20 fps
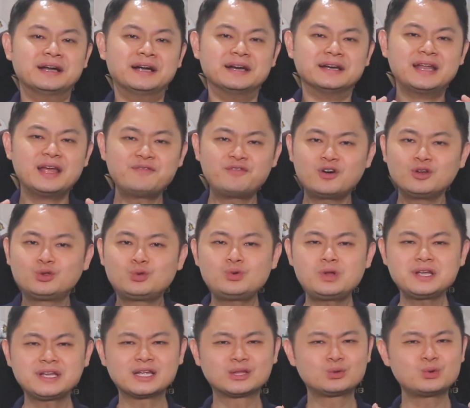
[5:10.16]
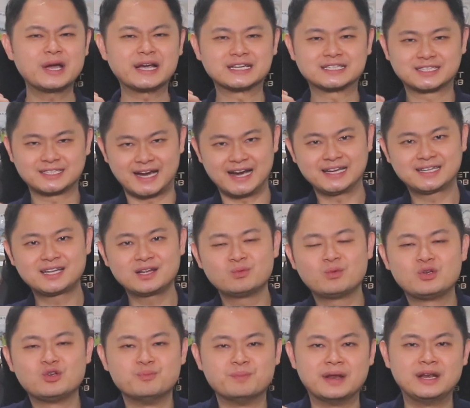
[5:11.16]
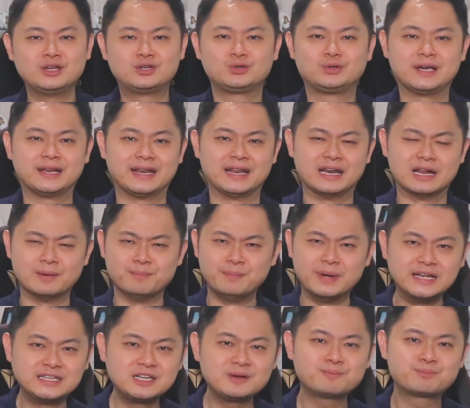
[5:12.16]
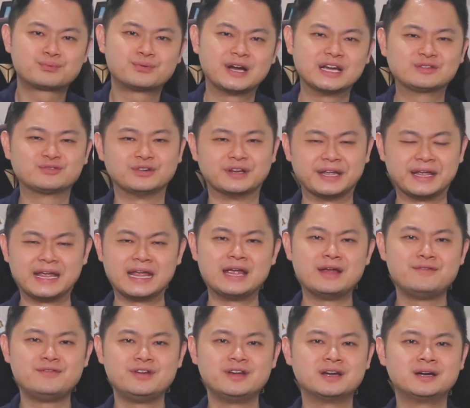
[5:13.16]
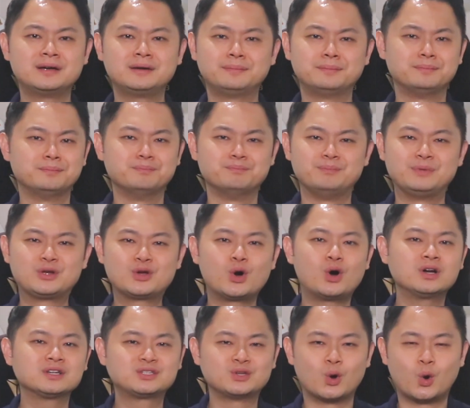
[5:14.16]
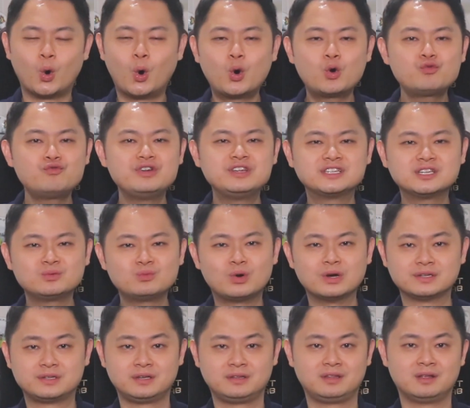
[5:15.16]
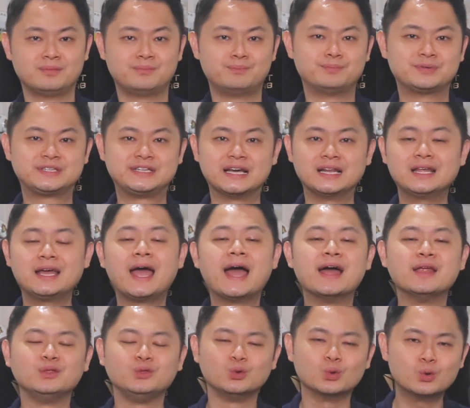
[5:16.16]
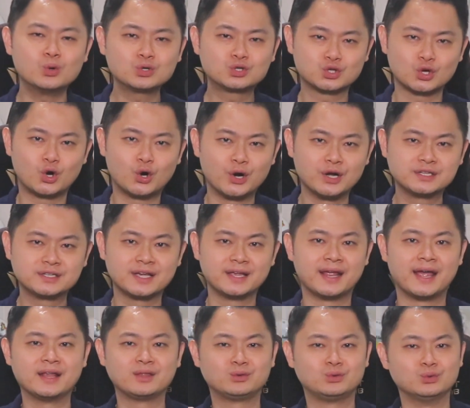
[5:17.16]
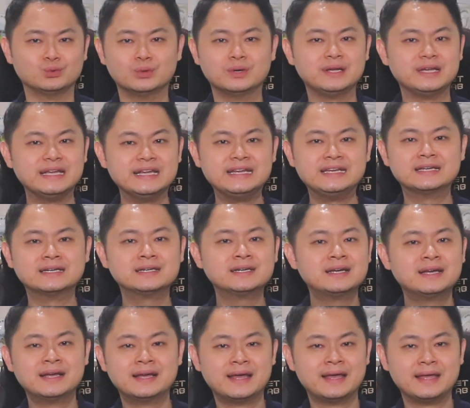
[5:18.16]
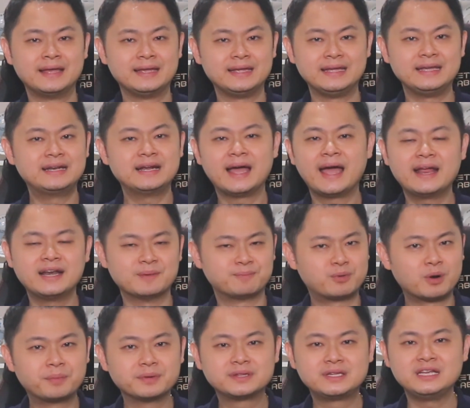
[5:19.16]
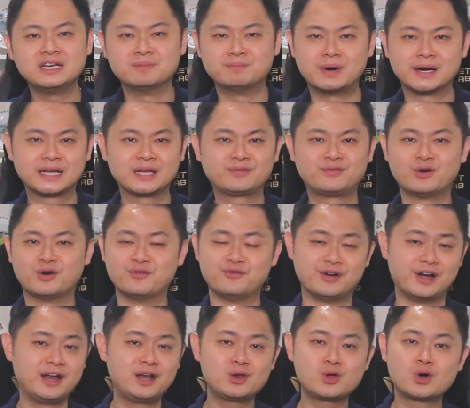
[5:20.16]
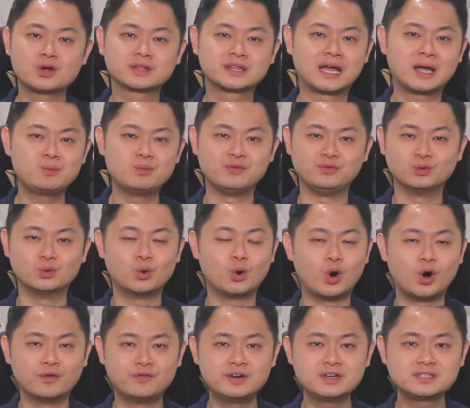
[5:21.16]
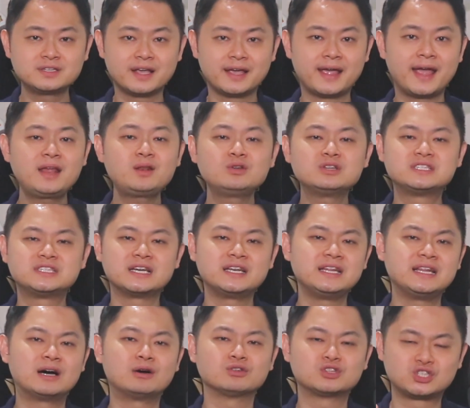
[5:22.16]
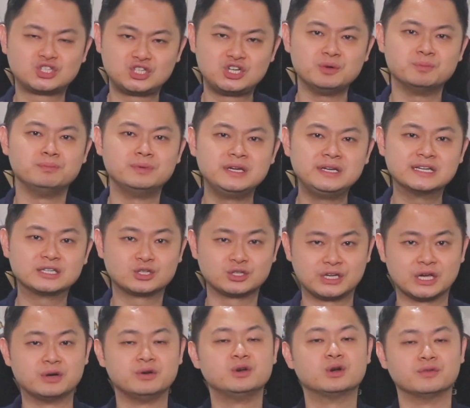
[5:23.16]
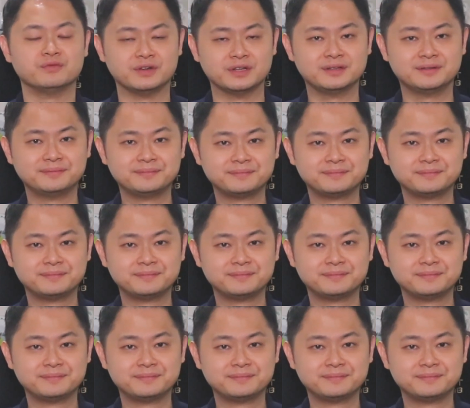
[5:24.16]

Therefore, do not get too excited when you manage to get an amazing price for the area, because the whole reason was that the seller had no choice and had to either had the property in the market for a very long time with no offers and had to sell it out cheaply just to get rid of it.